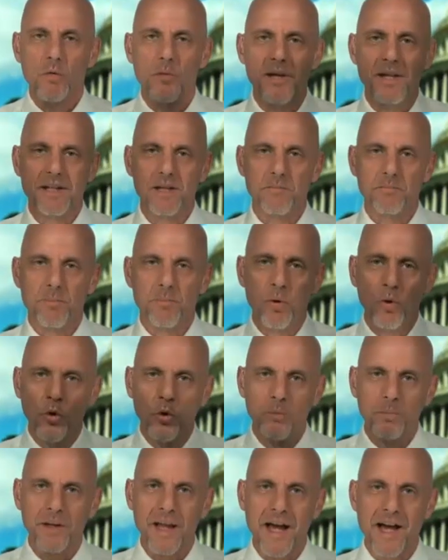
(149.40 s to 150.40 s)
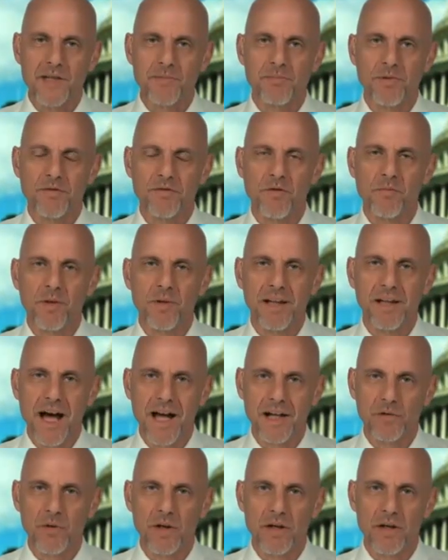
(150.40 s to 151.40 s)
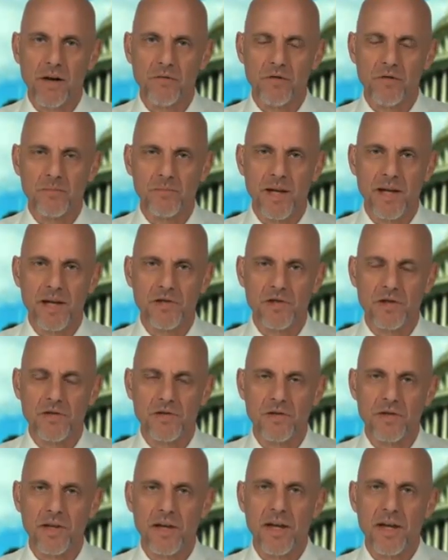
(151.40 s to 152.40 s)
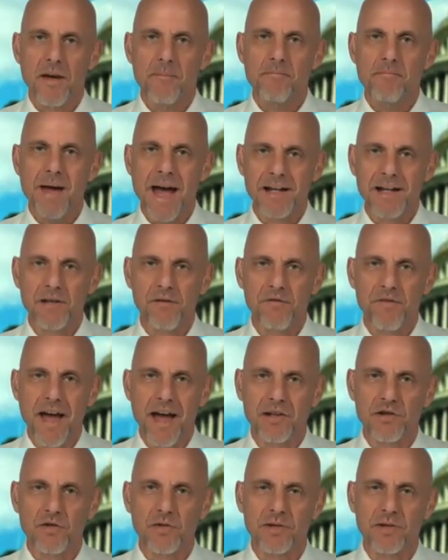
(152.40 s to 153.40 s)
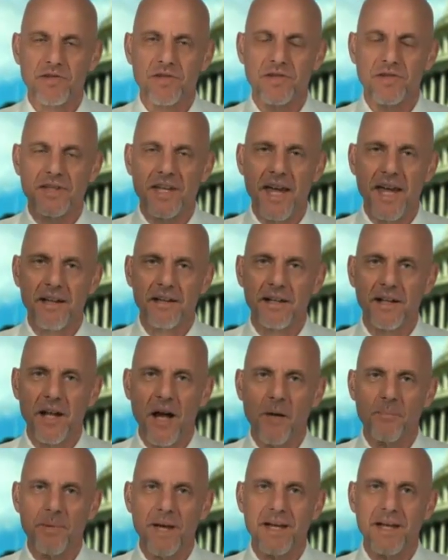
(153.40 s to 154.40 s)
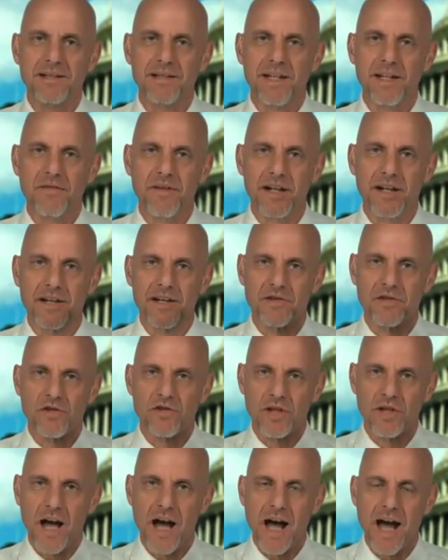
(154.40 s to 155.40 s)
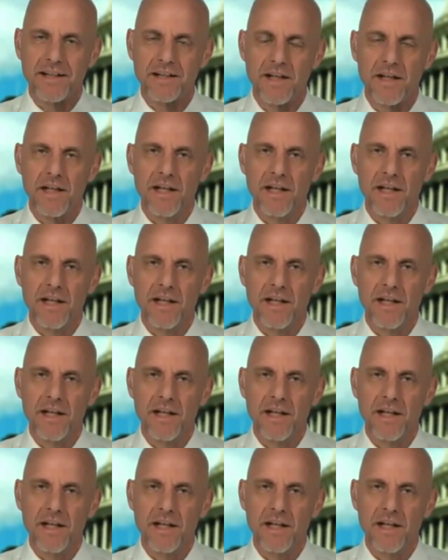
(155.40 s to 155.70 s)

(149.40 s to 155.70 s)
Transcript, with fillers: we can pull plasma from a lot of recovering patients, manufacture it, scale it up, and give it as a shot.